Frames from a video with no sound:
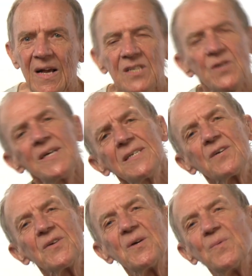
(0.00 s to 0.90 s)
So here's a
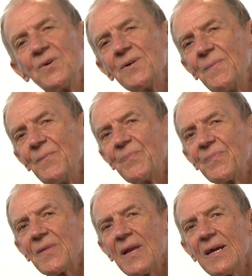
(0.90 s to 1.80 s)
Greek word.
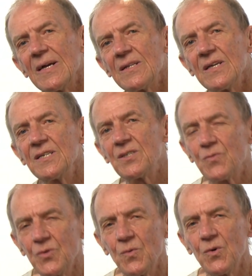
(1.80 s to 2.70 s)
Here's the
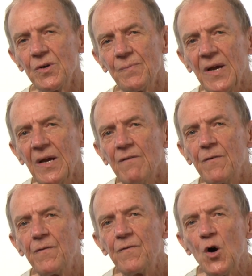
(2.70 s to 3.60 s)
root word
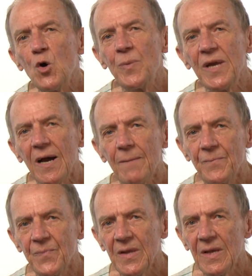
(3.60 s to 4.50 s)
phobia.
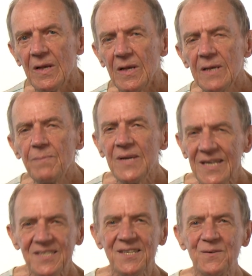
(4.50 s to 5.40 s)
It
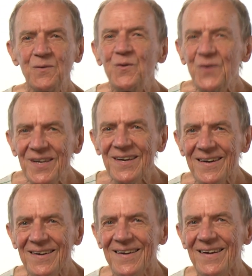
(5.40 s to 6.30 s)
means fear.
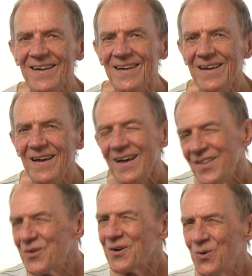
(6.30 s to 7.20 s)

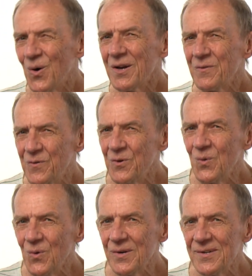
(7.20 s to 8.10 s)
There are quite a few
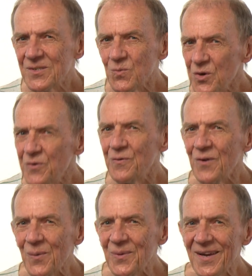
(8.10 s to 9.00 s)
words with
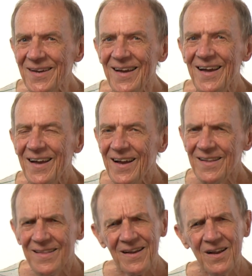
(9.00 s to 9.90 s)
phobia,
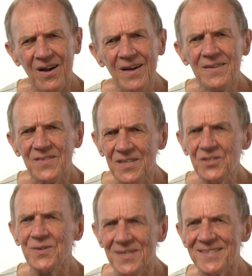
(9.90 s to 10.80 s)
and they're kind of
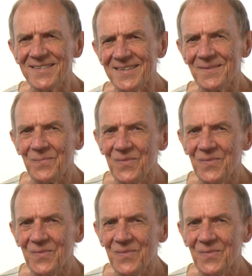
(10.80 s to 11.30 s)
interesting.